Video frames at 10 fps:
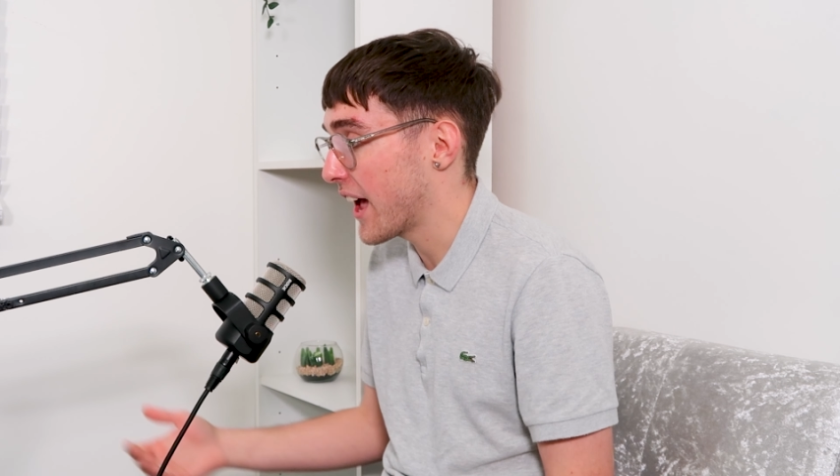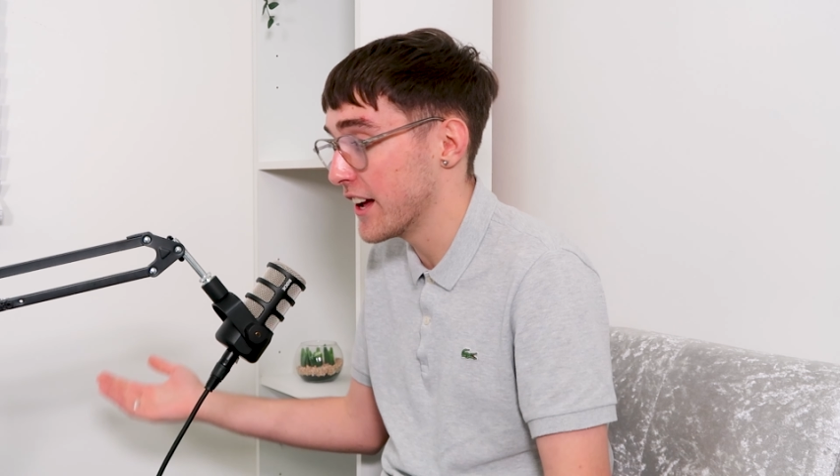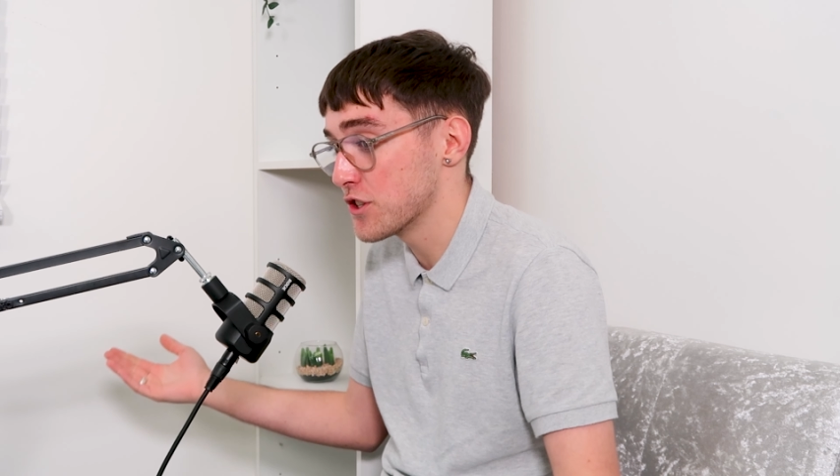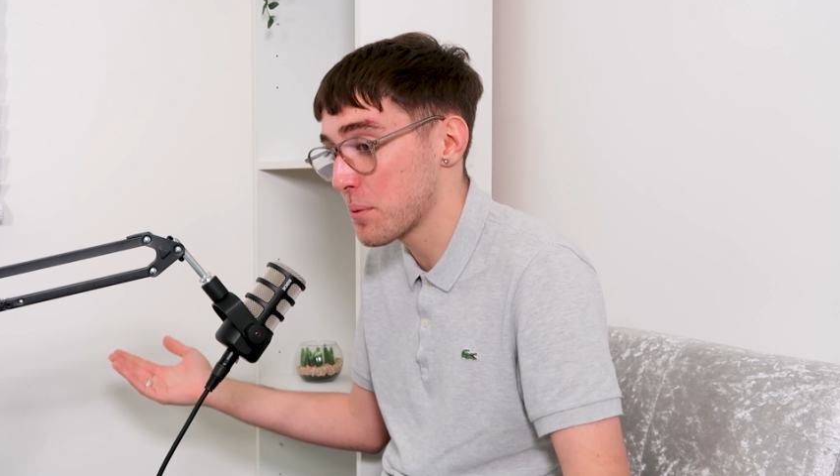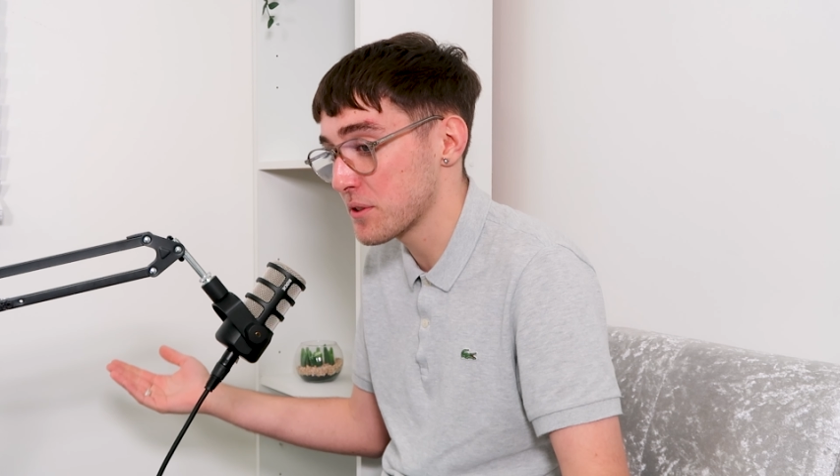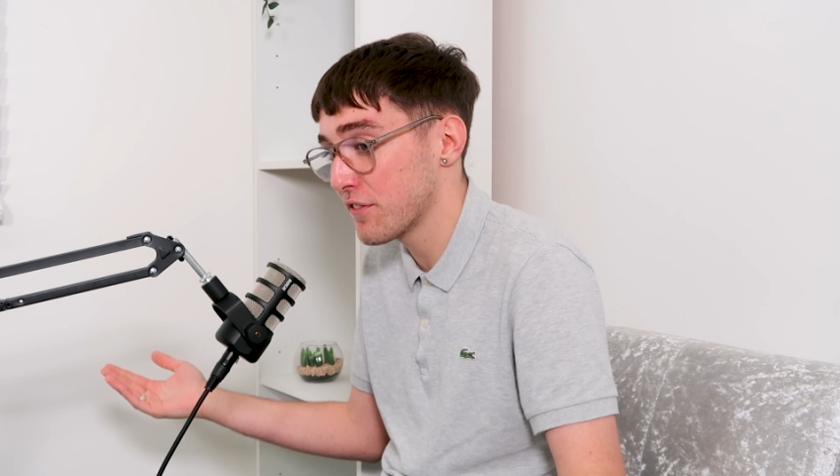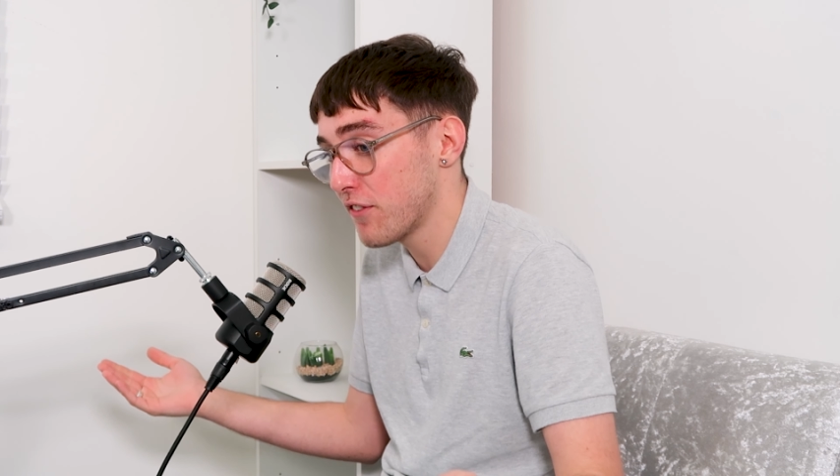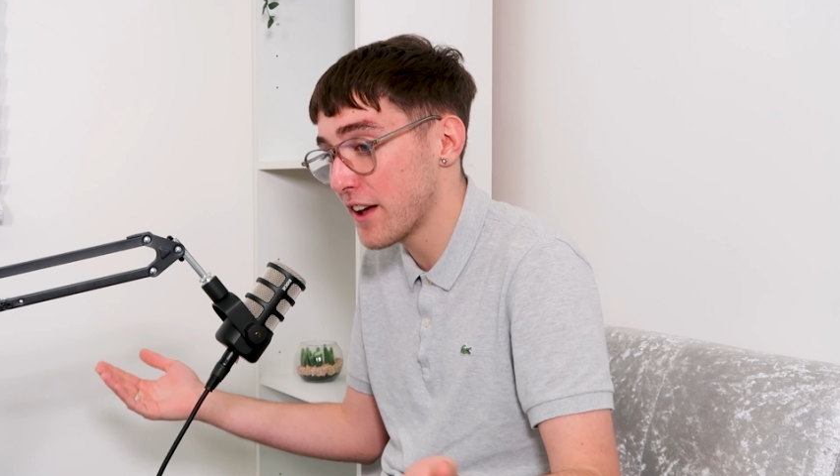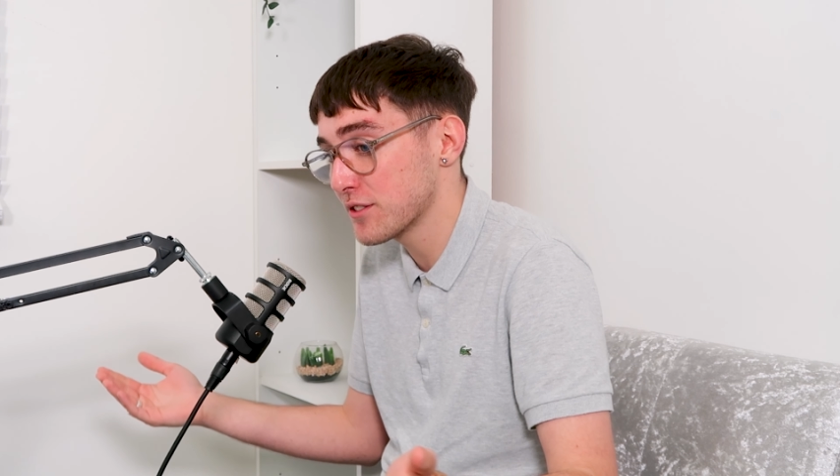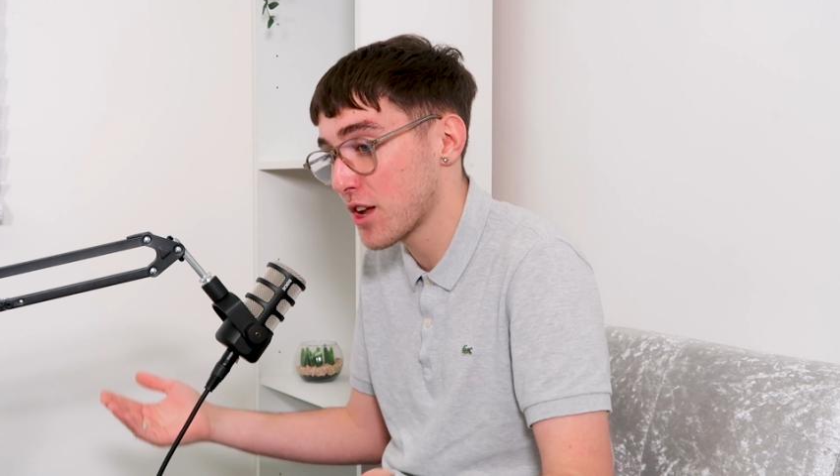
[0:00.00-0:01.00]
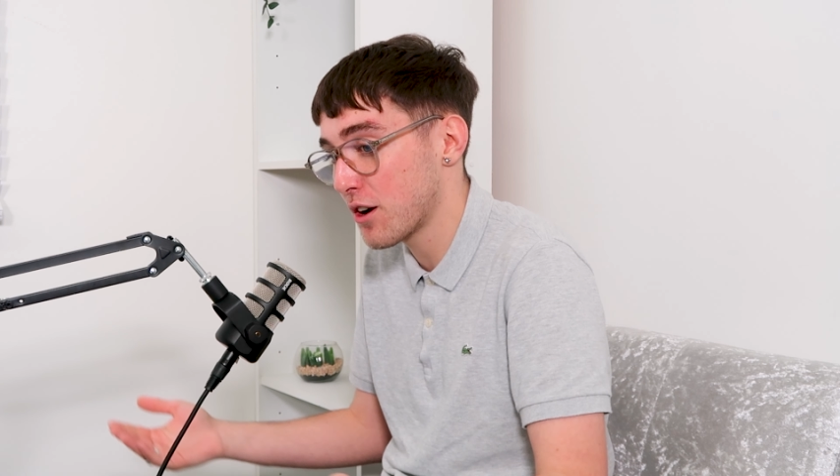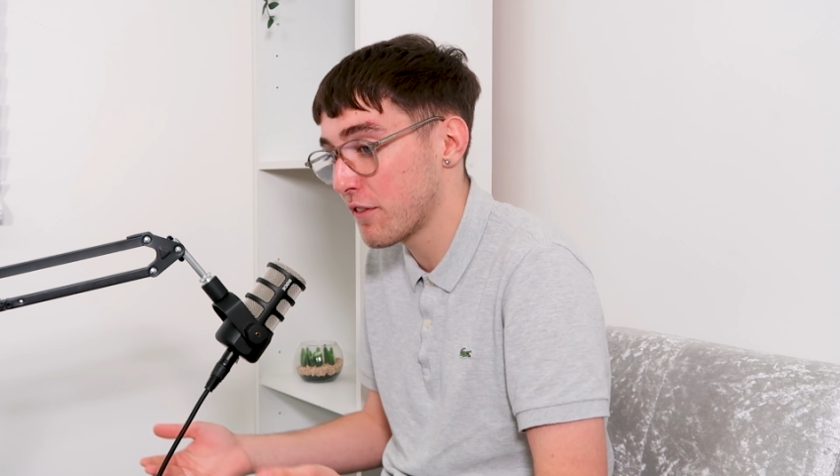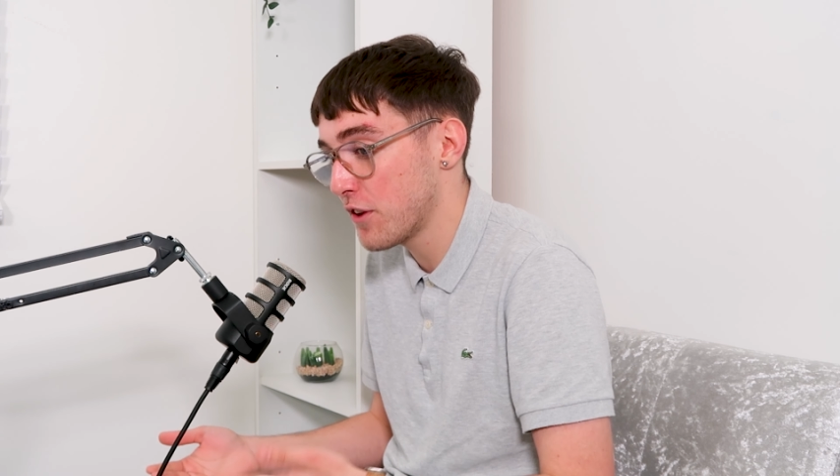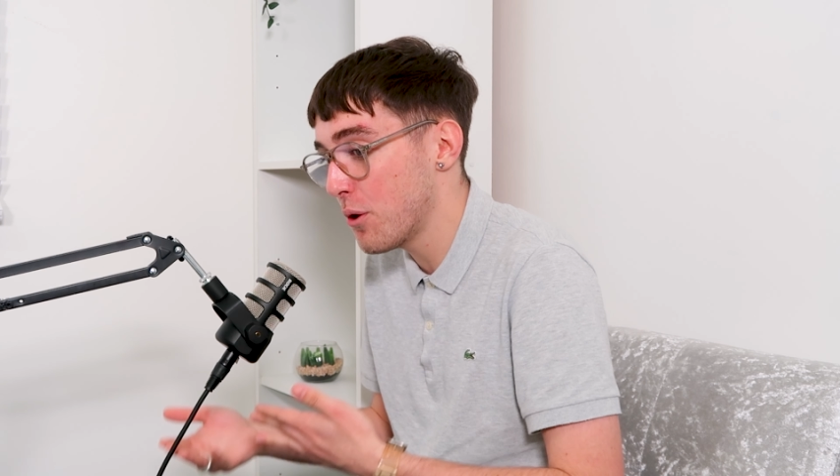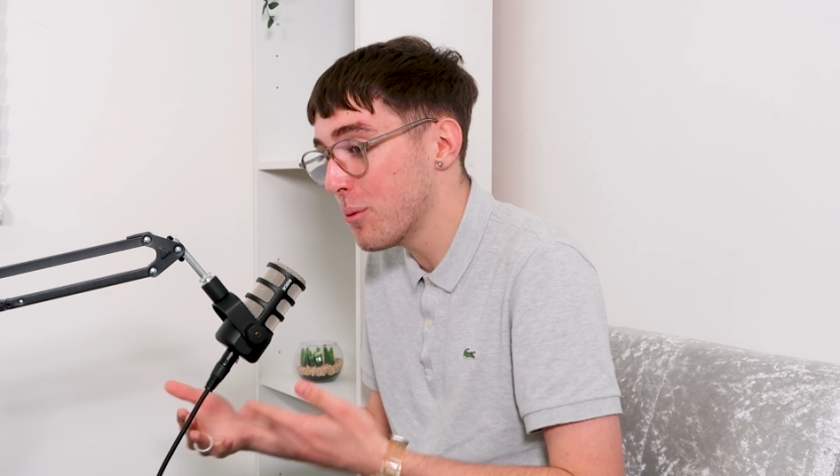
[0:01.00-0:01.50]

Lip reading: and drop us a 5-star review